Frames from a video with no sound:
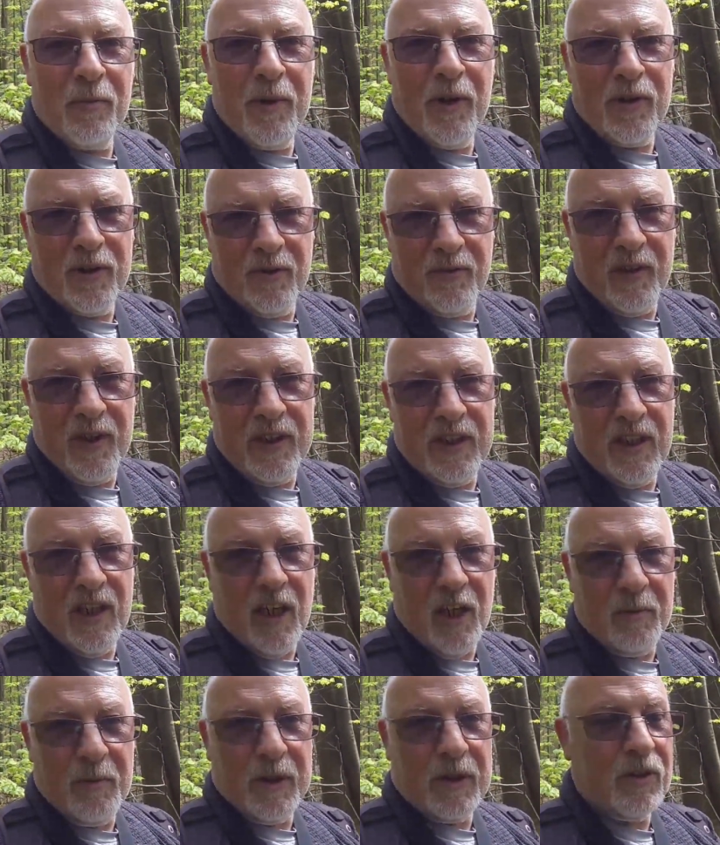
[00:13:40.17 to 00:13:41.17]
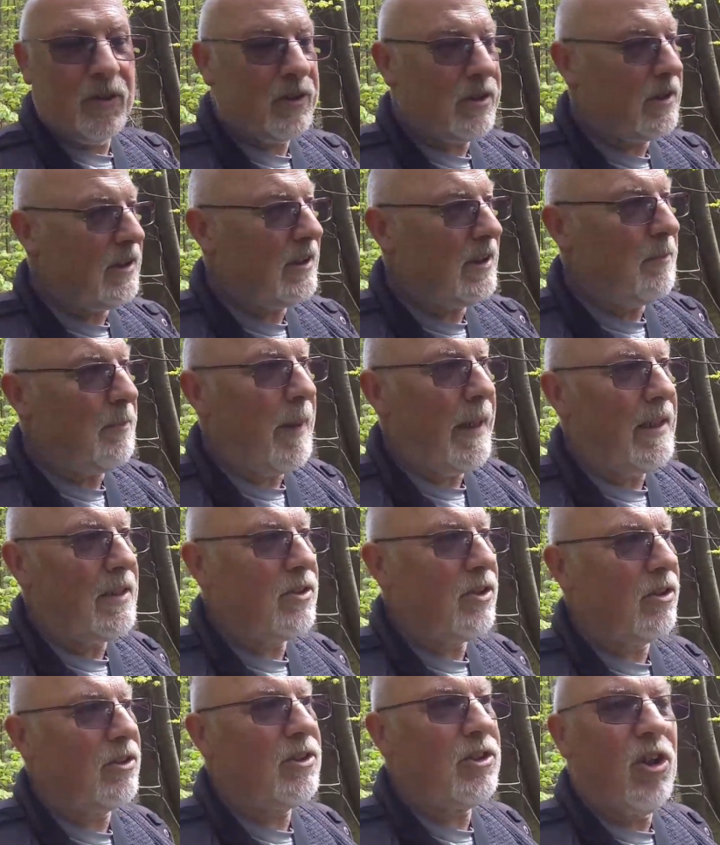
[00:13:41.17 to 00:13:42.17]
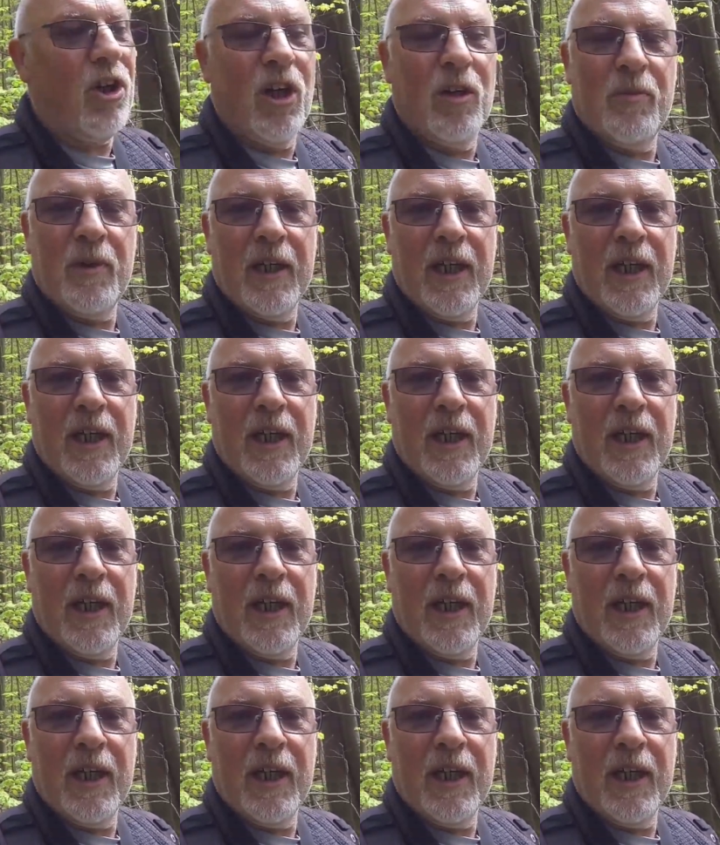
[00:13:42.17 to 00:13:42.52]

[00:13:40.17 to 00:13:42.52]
be on the video because it depends on time.